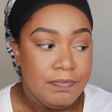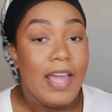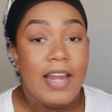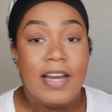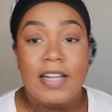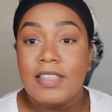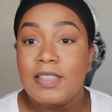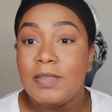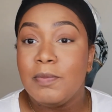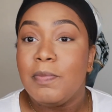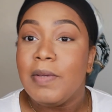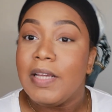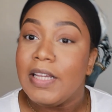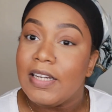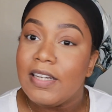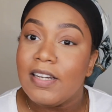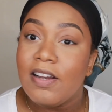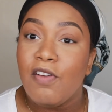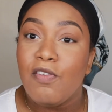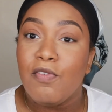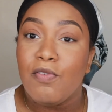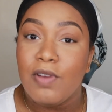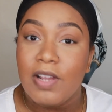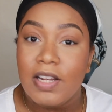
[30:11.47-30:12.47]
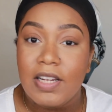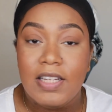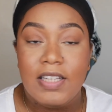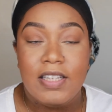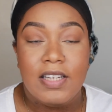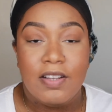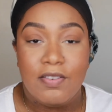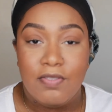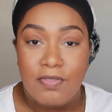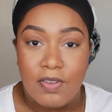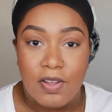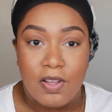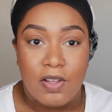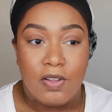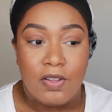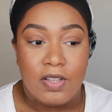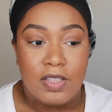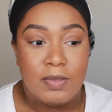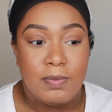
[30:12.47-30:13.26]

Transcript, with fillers: And it's been really difficult.